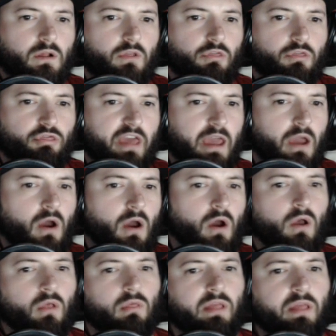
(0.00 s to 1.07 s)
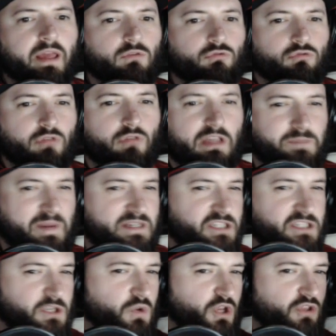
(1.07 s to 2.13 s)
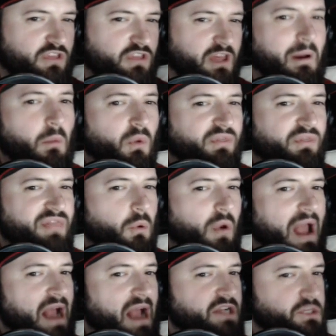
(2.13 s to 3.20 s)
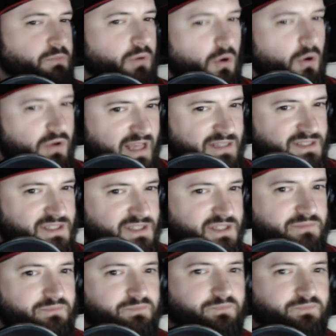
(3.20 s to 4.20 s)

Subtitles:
they are like, especially when you think about what they were actually protesting.